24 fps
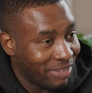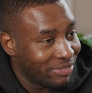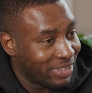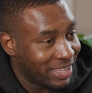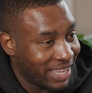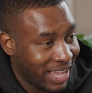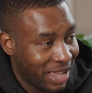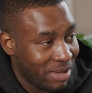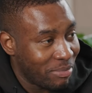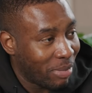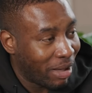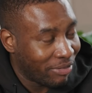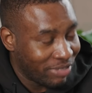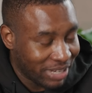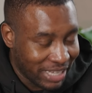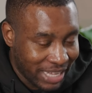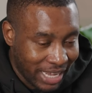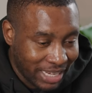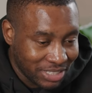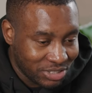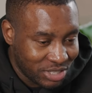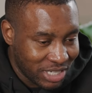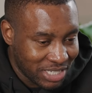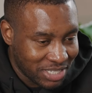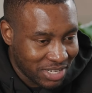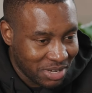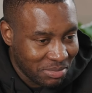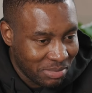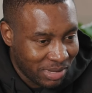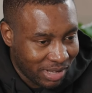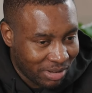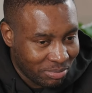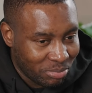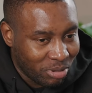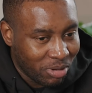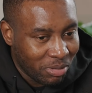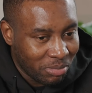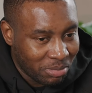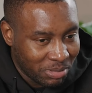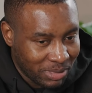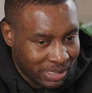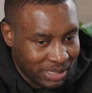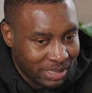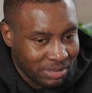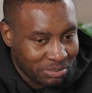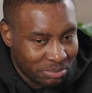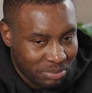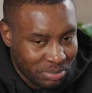We haven't, haven't yet. But I think next year is gonna be our
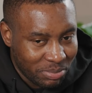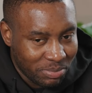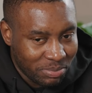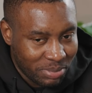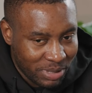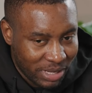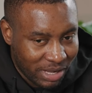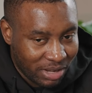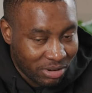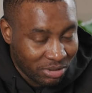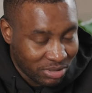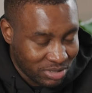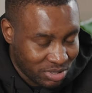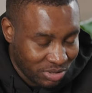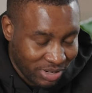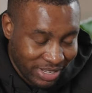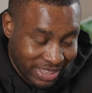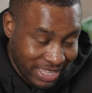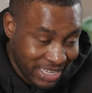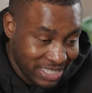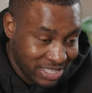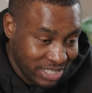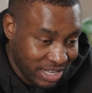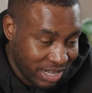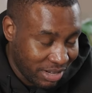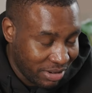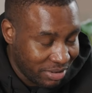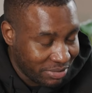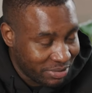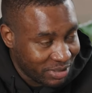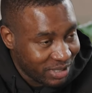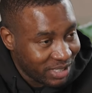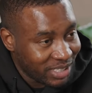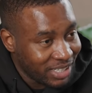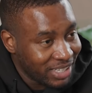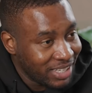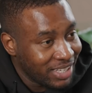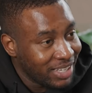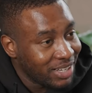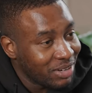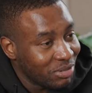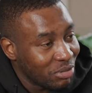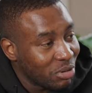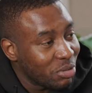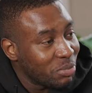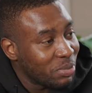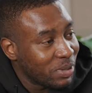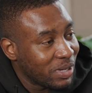probably be our, oh sorry, this year even
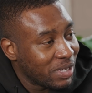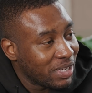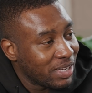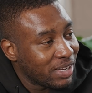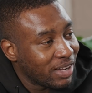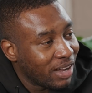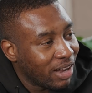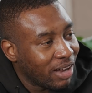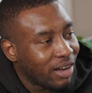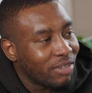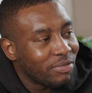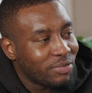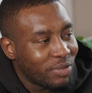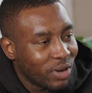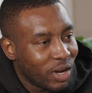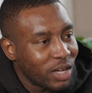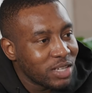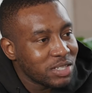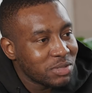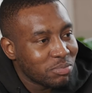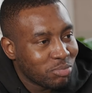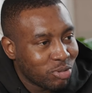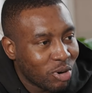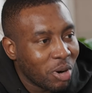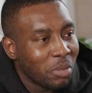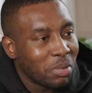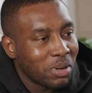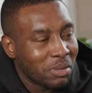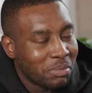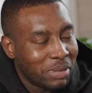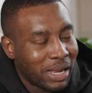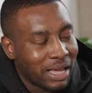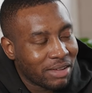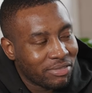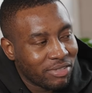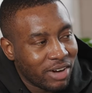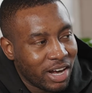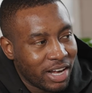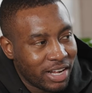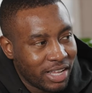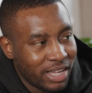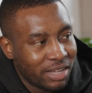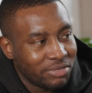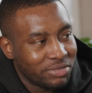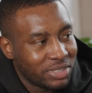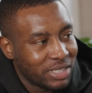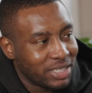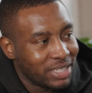will be our first proper Black
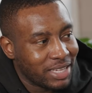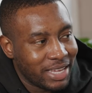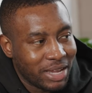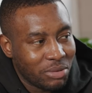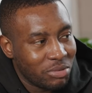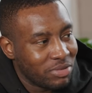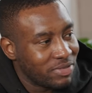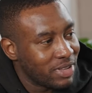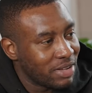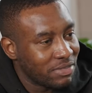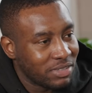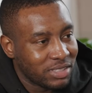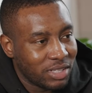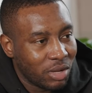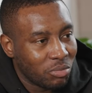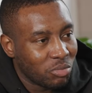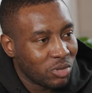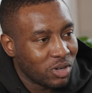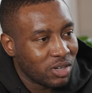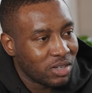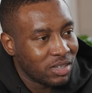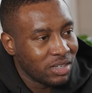Friday. I think yeah, we've never done